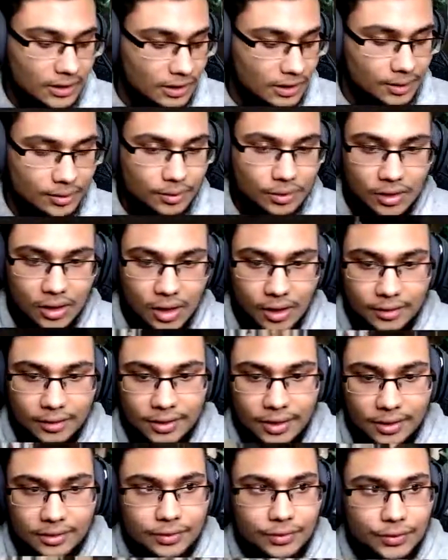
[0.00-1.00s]
god, I'm going Can't believe I
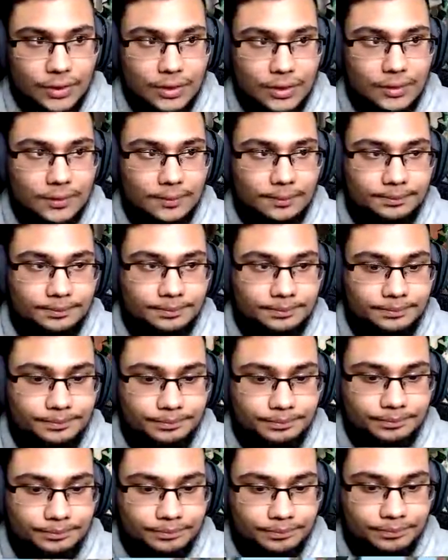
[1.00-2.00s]
finally died tonight, Spec.
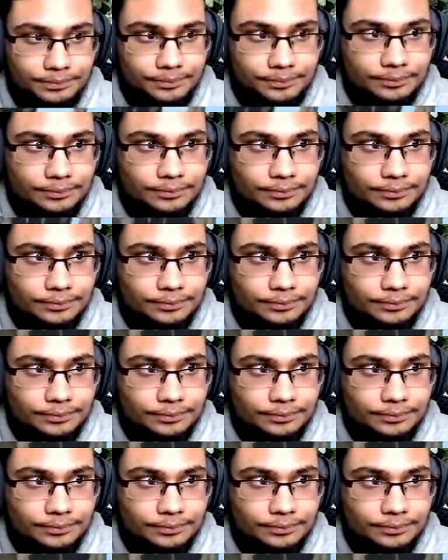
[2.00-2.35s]
I'm a